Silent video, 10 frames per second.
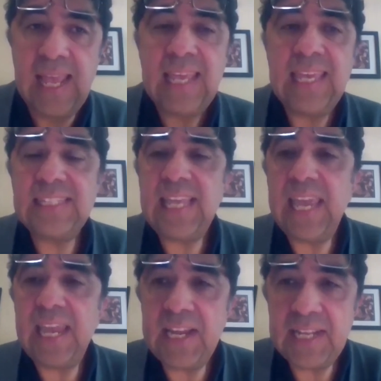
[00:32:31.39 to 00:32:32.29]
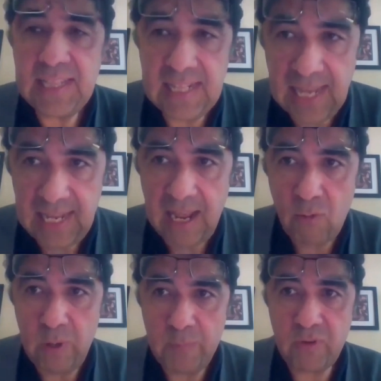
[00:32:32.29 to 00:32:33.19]
He's heard the data
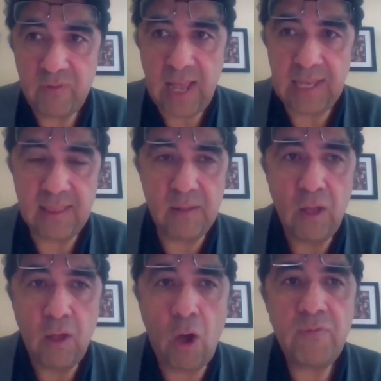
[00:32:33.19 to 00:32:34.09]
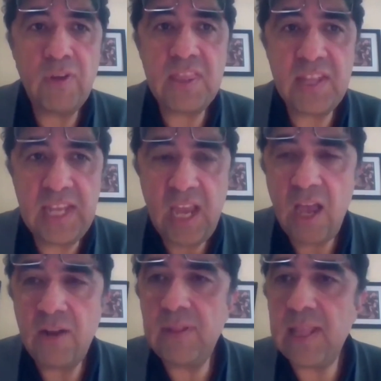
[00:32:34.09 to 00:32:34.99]
we provide. Over 300